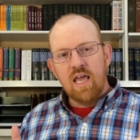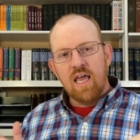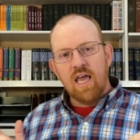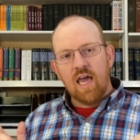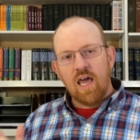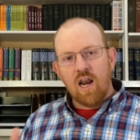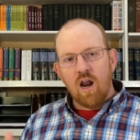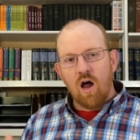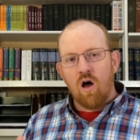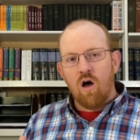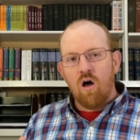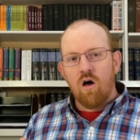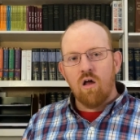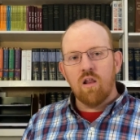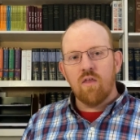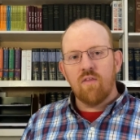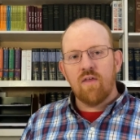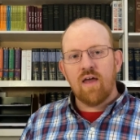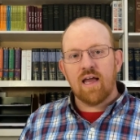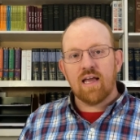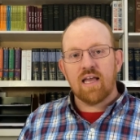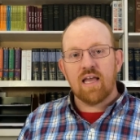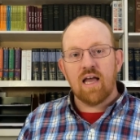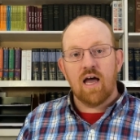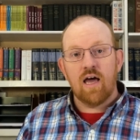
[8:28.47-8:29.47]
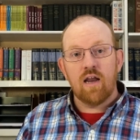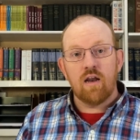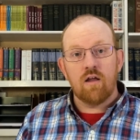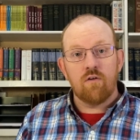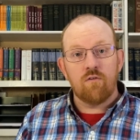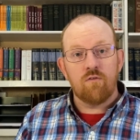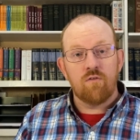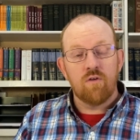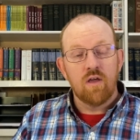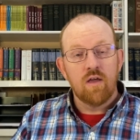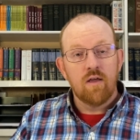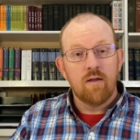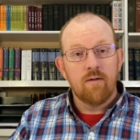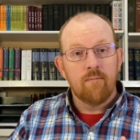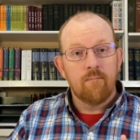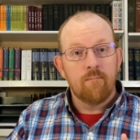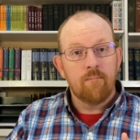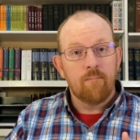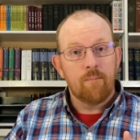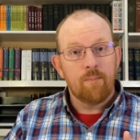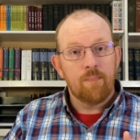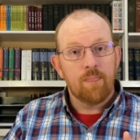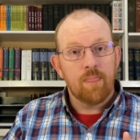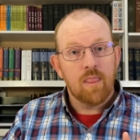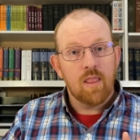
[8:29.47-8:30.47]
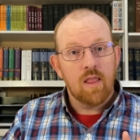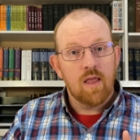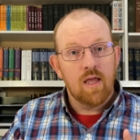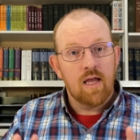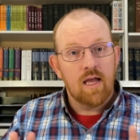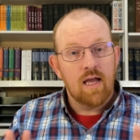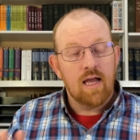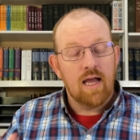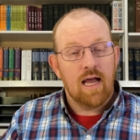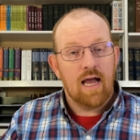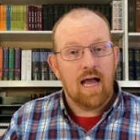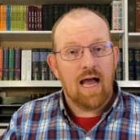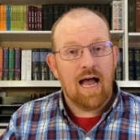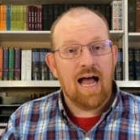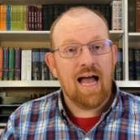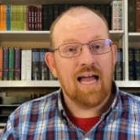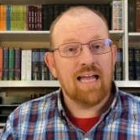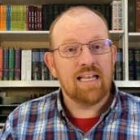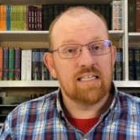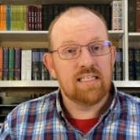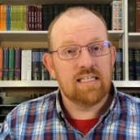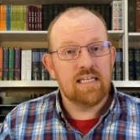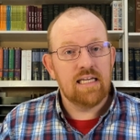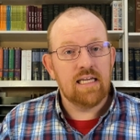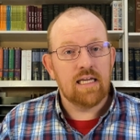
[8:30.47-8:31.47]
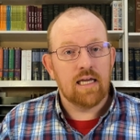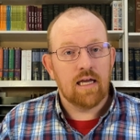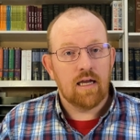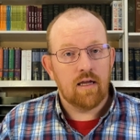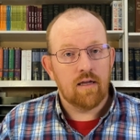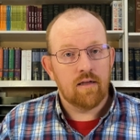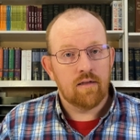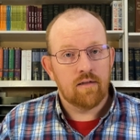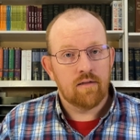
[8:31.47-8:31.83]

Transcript: and all of that kind of idea.